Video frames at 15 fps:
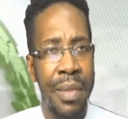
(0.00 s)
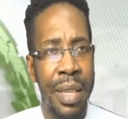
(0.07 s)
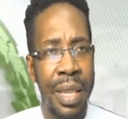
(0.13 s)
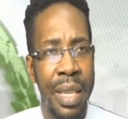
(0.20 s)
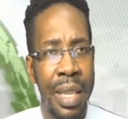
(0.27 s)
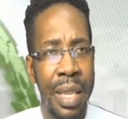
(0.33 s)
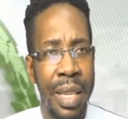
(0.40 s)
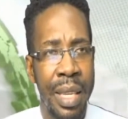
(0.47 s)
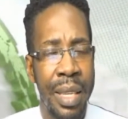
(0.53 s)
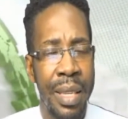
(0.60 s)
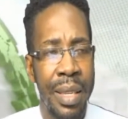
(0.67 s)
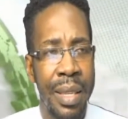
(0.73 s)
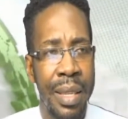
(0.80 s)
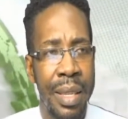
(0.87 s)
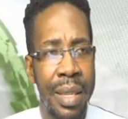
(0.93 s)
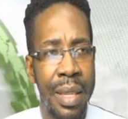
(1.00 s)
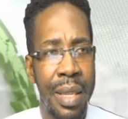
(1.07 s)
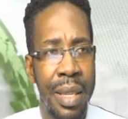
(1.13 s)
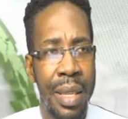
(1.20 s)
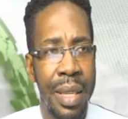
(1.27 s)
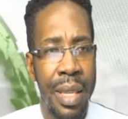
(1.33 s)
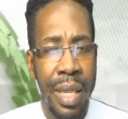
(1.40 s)
He is managing
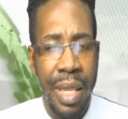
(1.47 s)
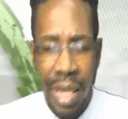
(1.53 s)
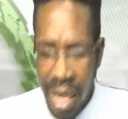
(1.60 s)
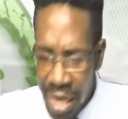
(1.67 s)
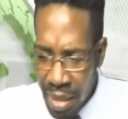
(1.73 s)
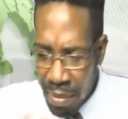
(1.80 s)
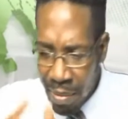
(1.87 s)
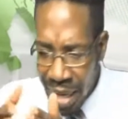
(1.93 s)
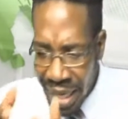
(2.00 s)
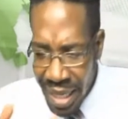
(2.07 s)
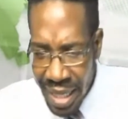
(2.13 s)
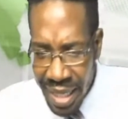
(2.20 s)
another company,